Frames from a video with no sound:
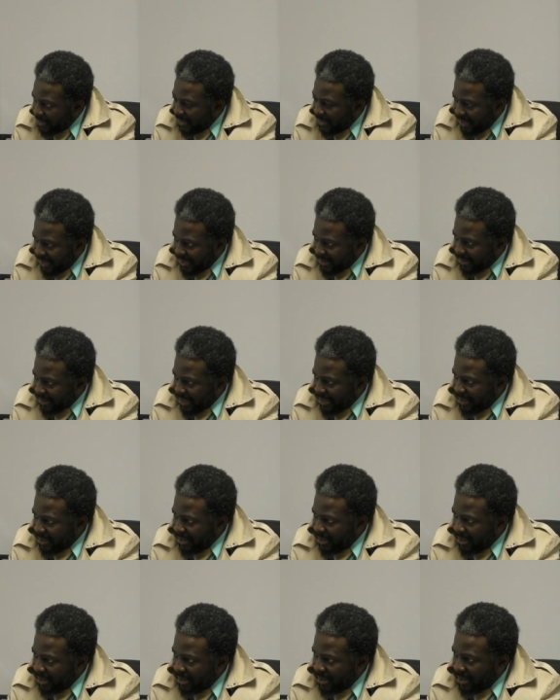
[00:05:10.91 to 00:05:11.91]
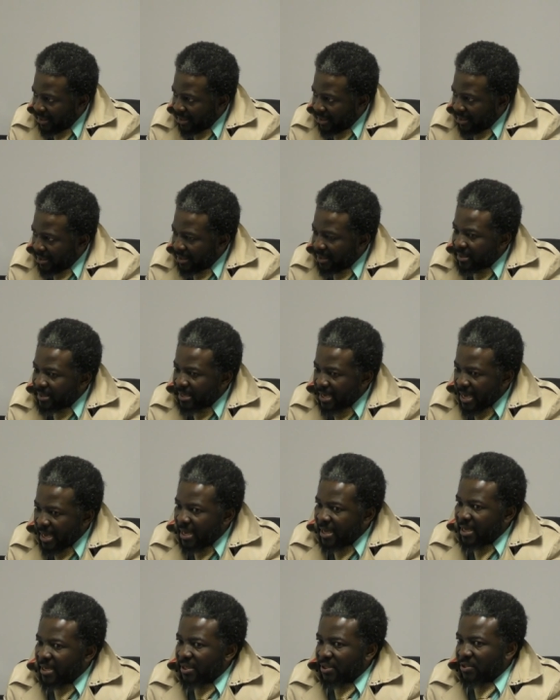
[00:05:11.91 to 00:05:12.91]
You understand? Yeah.
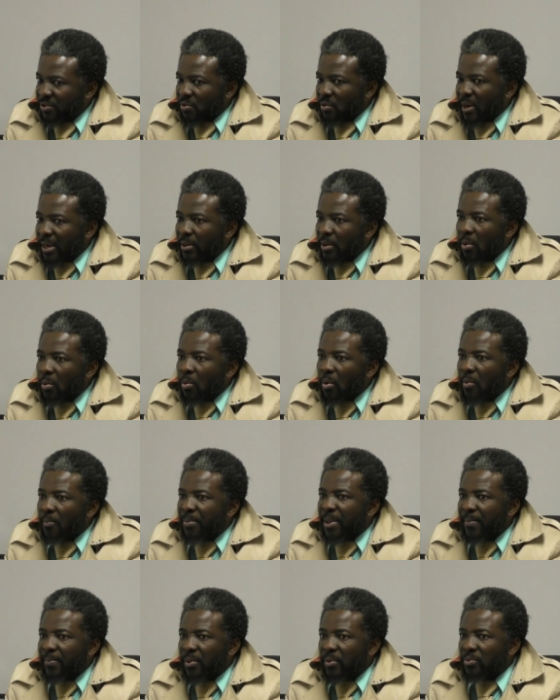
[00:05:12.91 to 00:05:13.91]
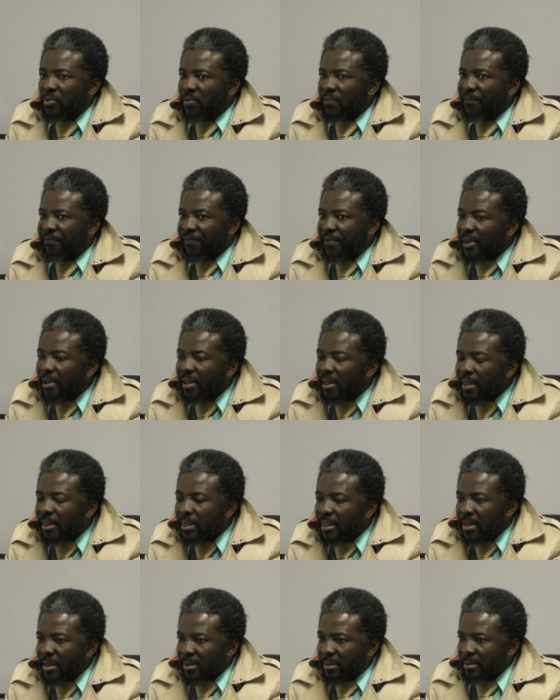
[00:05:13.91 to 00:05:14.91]
So I don't want people to
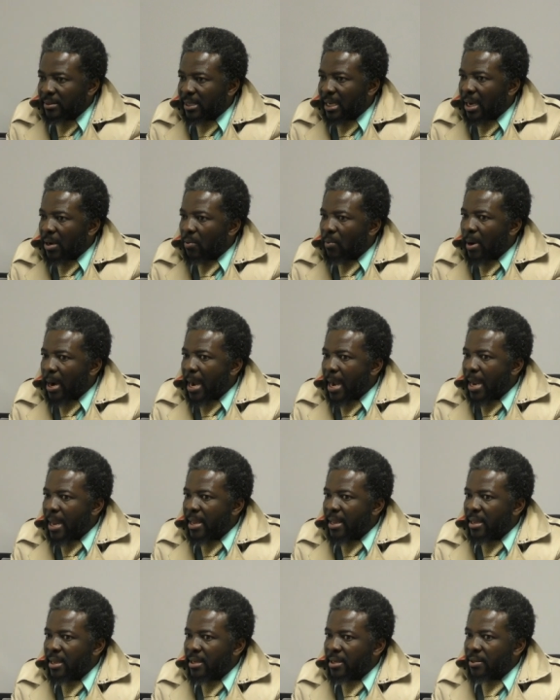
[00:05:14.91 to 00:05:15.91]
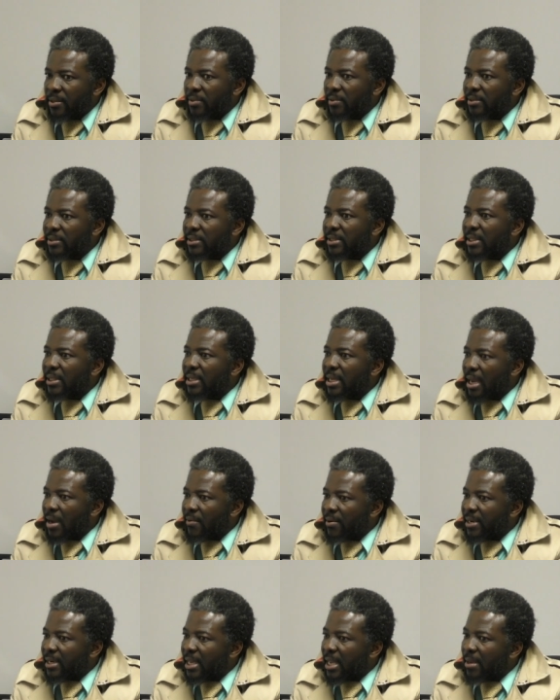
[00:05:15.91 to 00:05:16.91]
feel that why you still
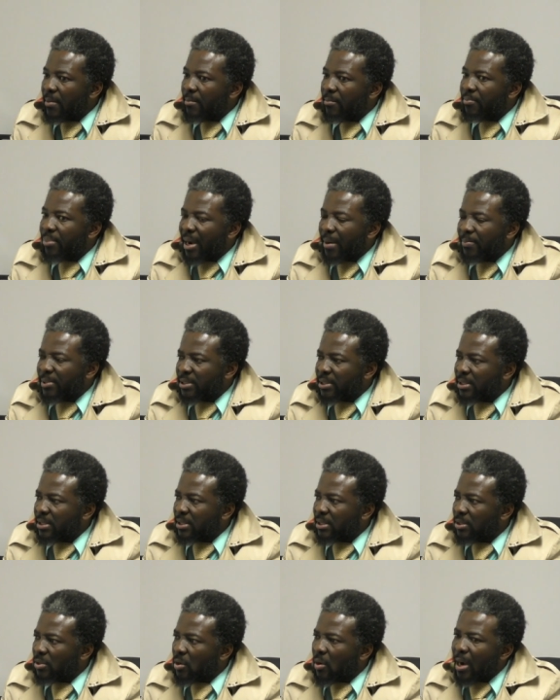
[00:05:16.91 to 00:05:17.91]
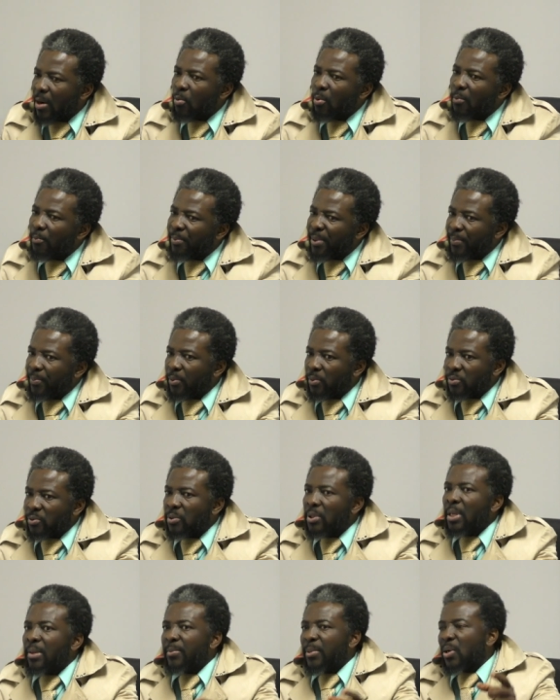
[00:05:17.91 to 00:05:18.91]
carry name Papa Shee. No, I want people
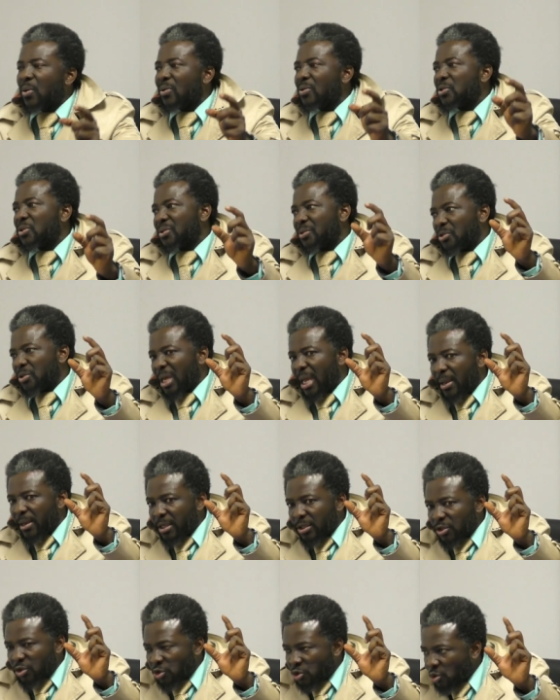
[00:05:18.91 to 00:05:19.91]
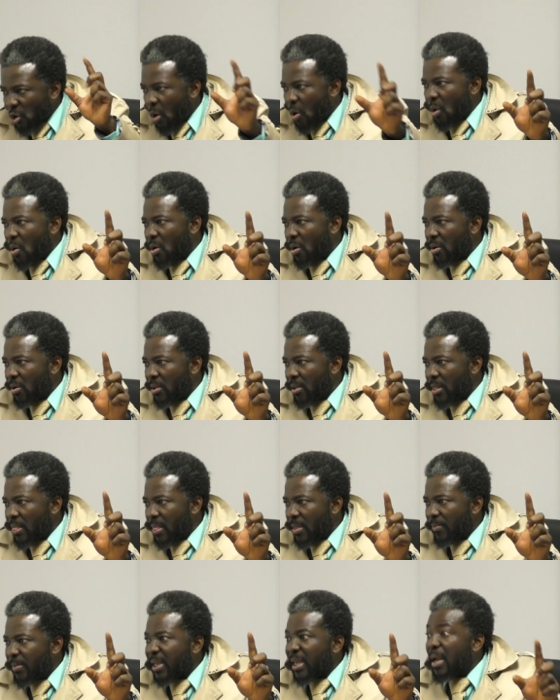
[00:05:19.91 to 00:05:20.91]
to, because Saul
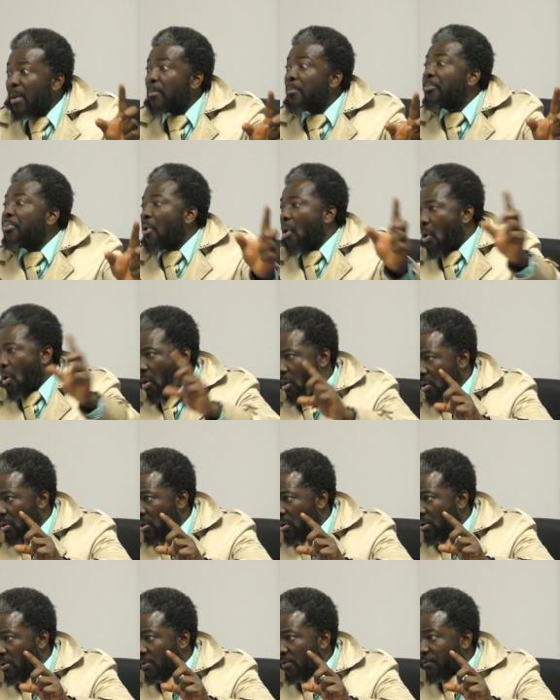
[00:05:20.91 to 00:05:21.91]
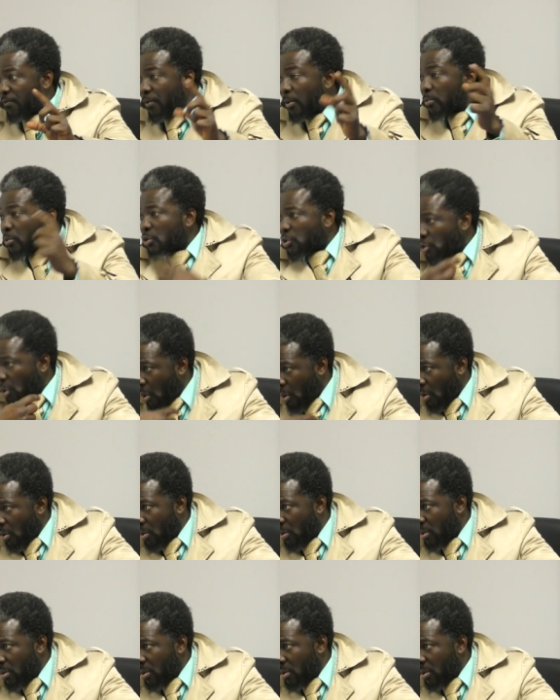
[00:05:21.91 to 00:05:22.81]
became Paul from Saul.